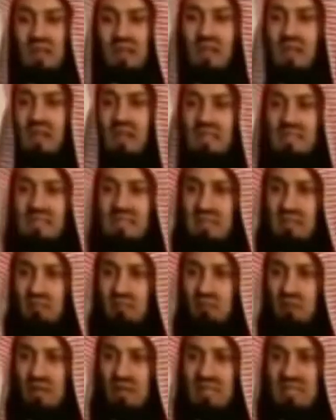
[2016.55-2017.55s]
Allah is
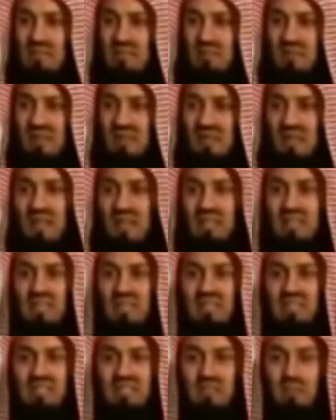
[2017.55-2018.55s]
enough for us, and
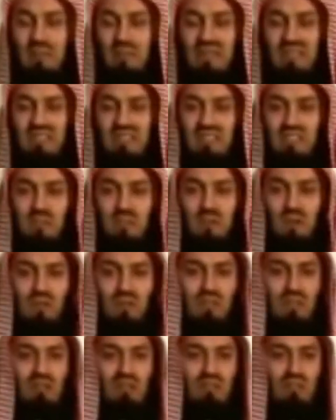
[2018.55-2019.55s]
he is the best
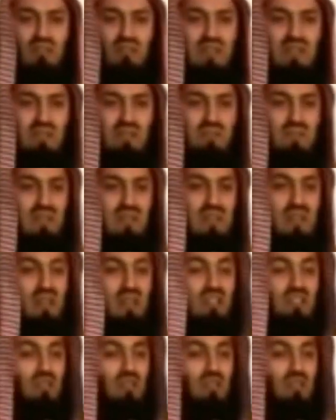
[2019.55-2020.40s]
disposer of affairs.